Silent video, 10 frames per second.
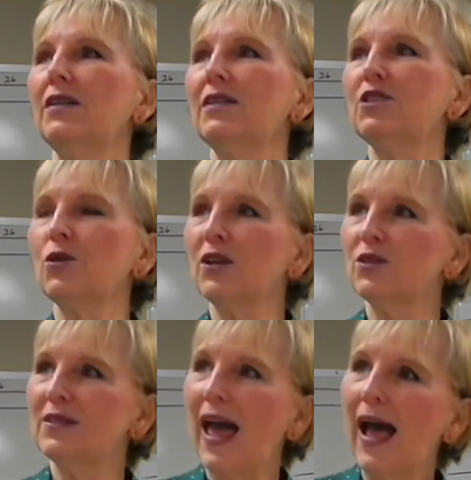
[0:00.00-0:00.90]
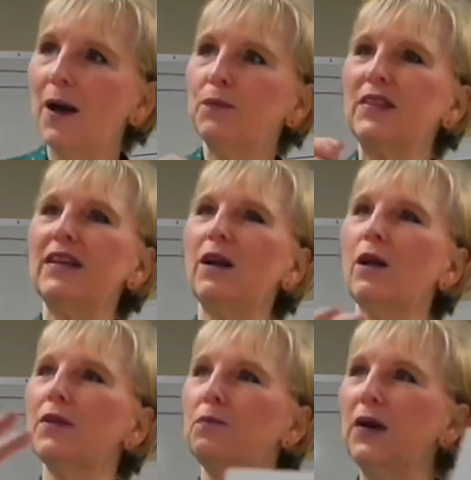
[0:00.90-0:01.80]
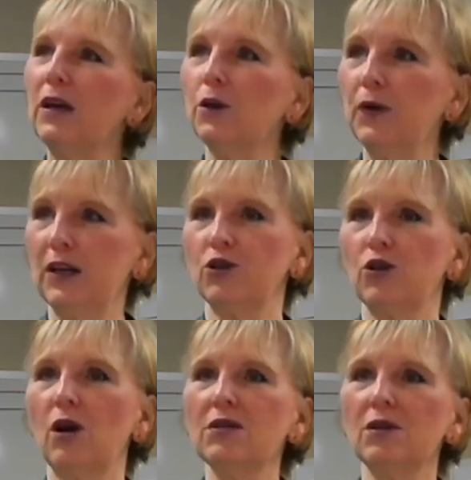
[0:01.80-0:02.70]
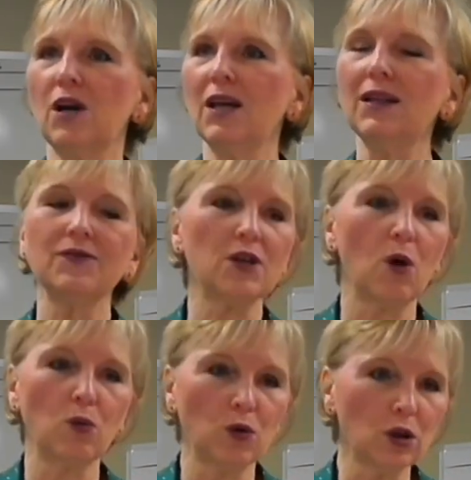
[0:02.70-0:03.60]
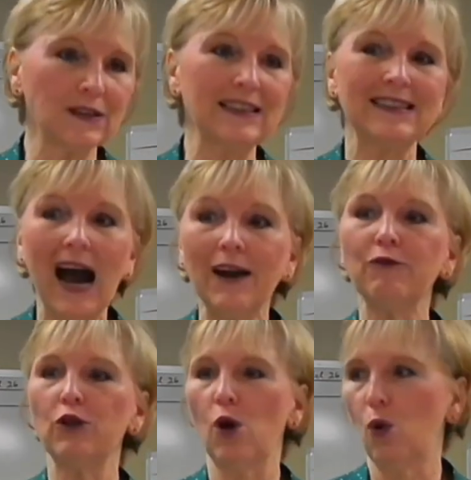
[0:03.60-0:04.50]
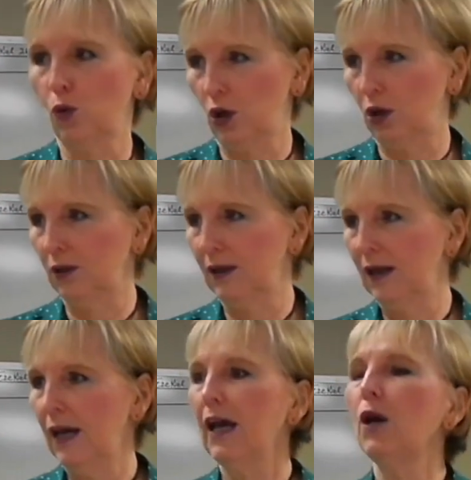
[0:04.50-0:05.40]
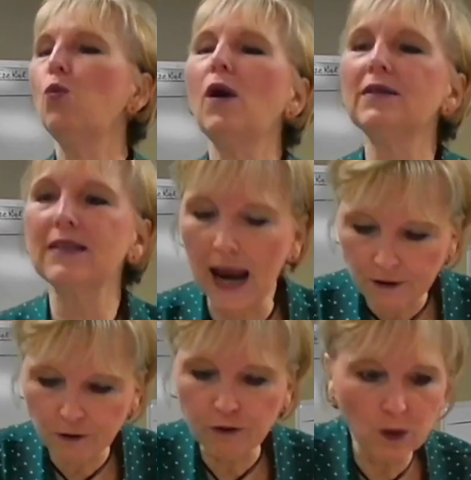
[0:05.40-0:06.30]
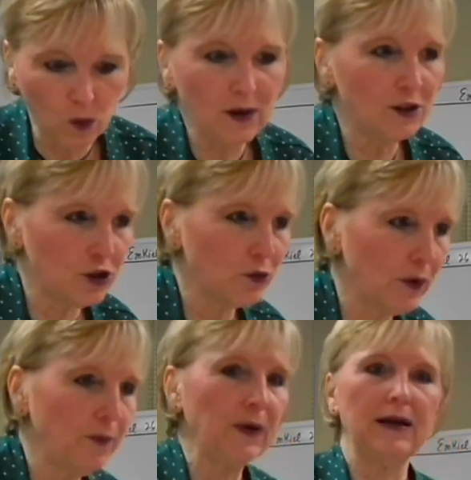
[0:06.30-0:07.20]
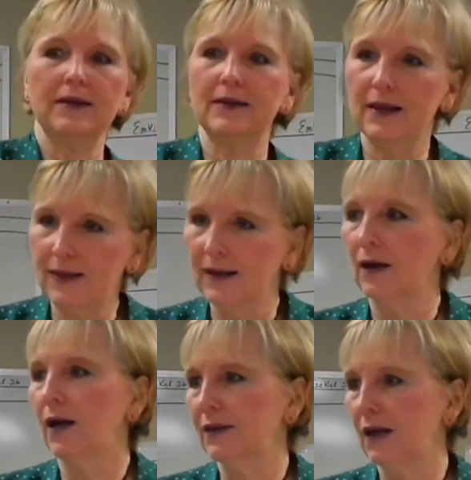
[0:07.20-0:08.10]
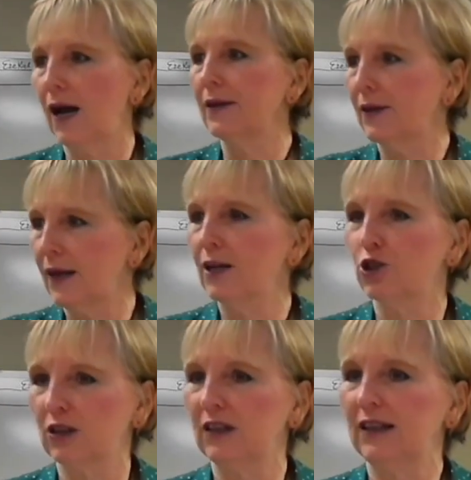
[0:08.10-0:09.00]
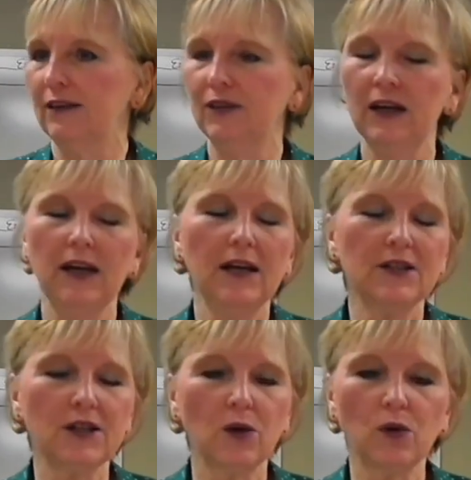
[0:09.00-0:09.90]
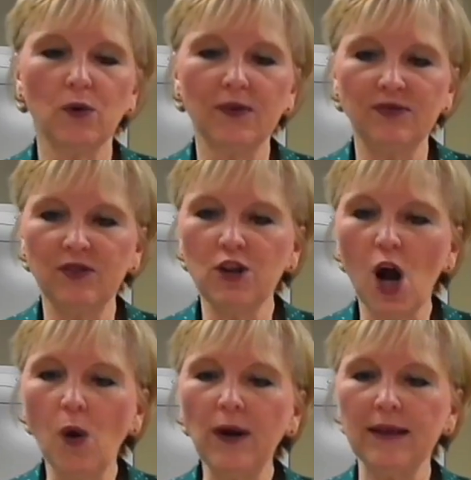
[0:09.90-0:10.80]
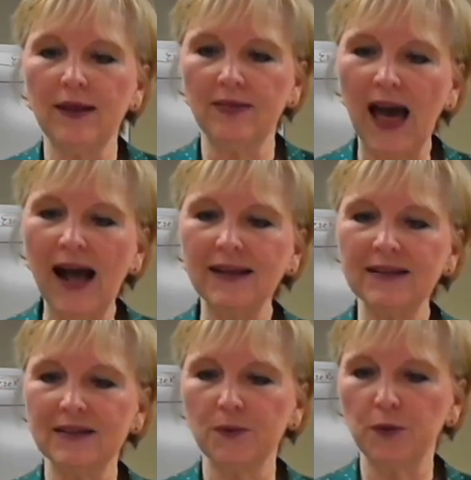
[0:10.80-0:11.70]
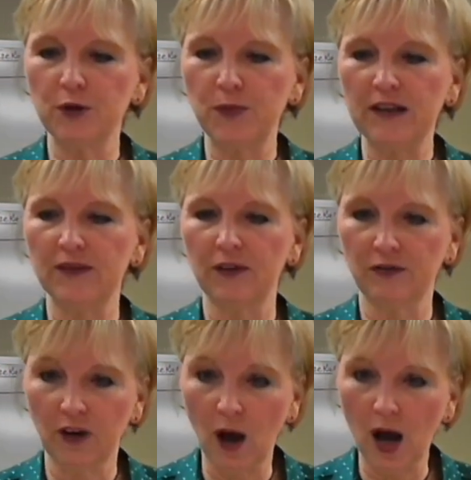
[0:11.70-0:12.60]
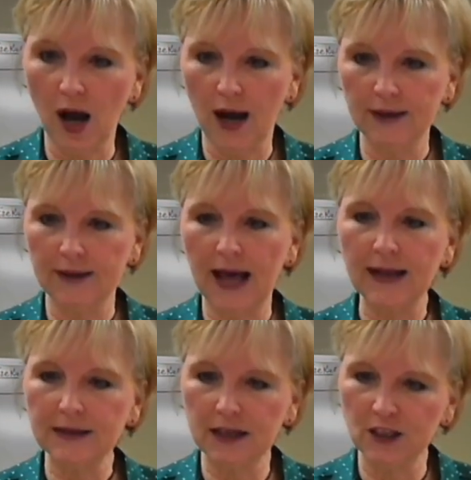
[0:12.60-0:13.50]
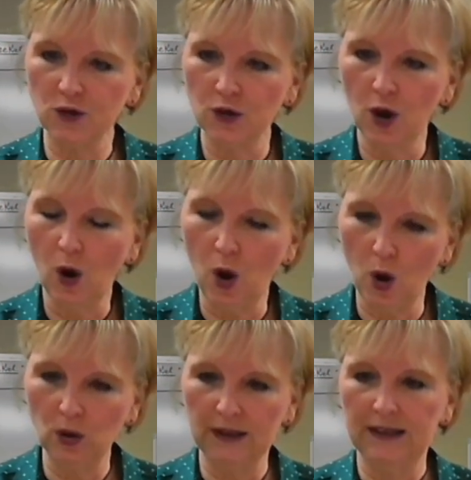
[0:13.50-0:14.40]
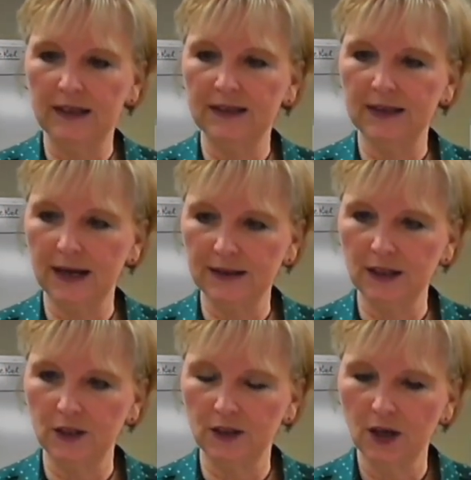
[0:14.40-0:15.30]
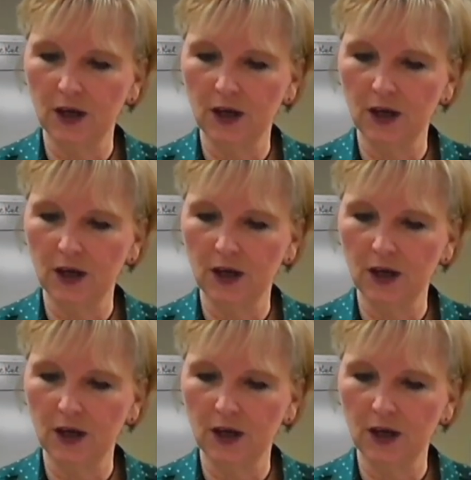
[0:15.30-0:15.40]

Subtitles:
So there's that, but then on the bigger picture also, God loves the whole world. He died for the whole world. He wants everyone to repent that they not die, that they should live. So with knowing that that's the perspective of God, that's his holiness, that's his